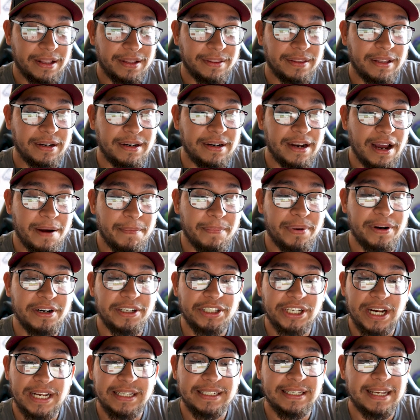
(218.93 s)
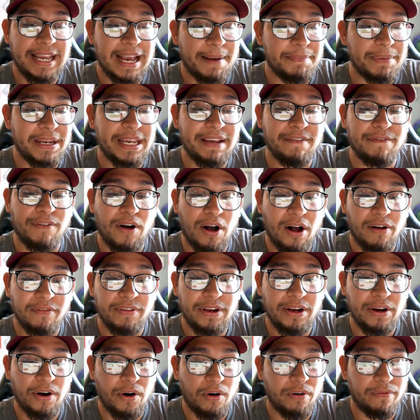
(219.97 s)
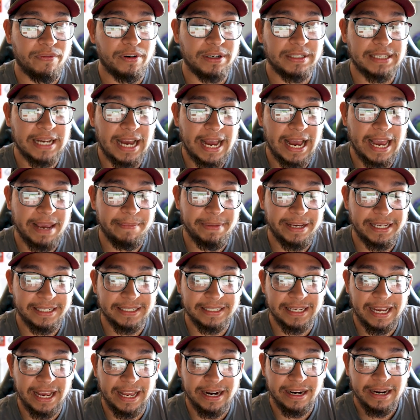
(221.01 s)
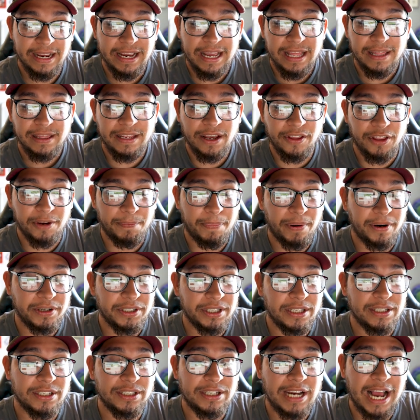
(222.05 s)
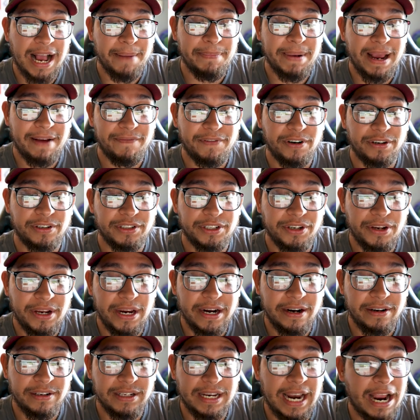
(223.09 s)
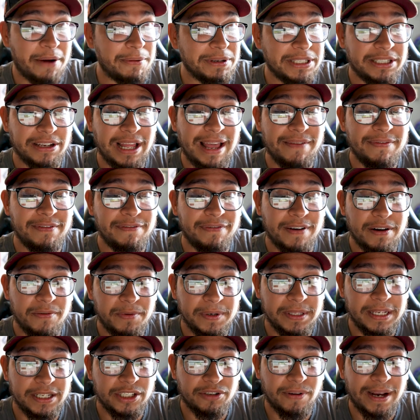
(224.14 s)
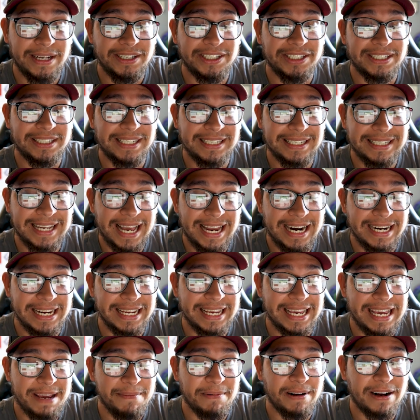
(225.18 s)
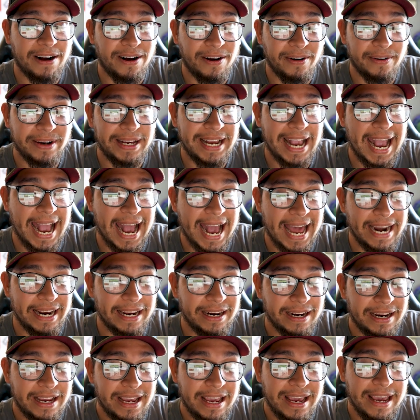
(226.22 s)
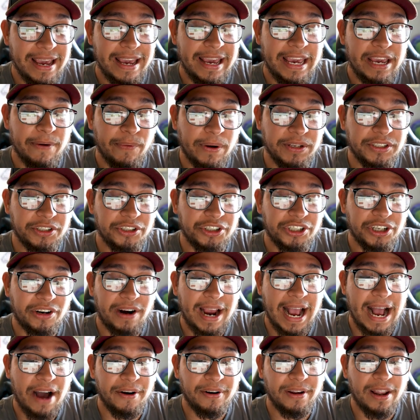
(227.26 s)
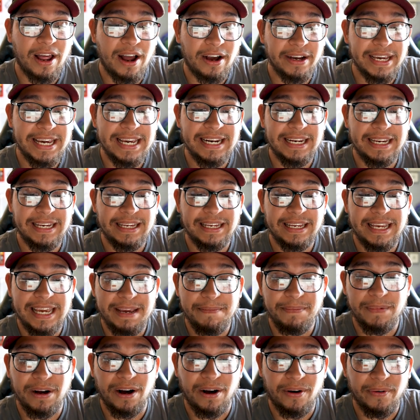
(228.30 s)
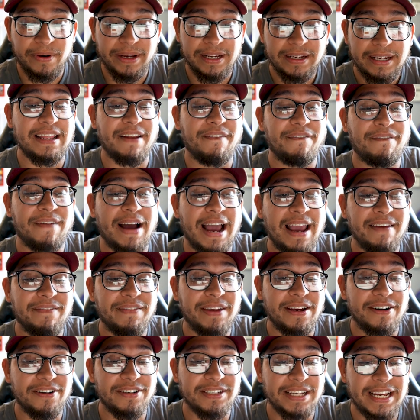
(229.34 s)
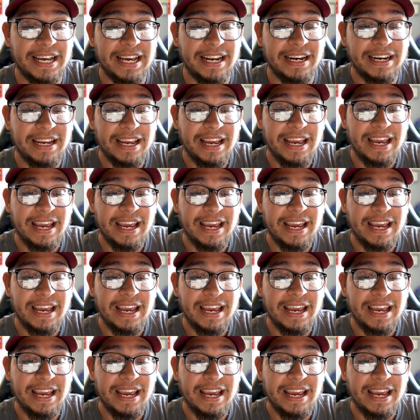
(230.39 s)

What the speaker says: The number just kept evolving over time, he said. The other person stopped after 2 years and I was still having fun with it, so I just decided to keep going at it. He wasn't sure how long he'd keep going, then 5 years in,